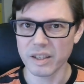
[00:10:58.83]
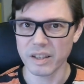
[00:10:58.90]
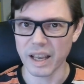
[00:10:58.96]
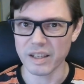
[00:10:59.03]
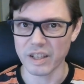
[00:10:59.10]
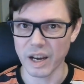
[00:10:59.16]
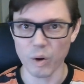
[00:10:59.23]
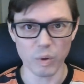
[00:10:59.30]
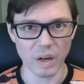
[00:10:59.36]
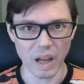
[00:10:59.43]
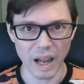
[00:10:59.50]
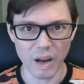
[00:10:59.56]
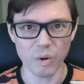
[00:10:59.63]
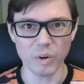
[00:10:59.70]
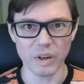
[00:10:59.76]
sketch out
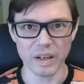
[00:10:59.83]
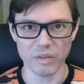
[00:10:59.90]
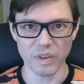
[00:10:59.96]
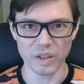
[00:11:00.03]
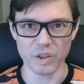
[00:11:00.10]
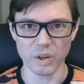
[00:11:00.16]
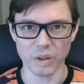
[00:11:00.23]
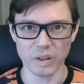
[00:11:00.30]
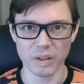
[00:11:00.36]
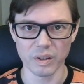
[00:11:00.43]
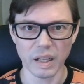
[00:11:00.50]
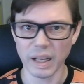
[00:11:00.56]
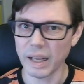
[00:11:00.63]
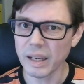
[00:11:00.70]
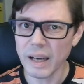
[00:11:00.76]
our adventure.
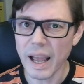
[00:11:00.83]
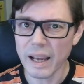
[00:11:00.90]
In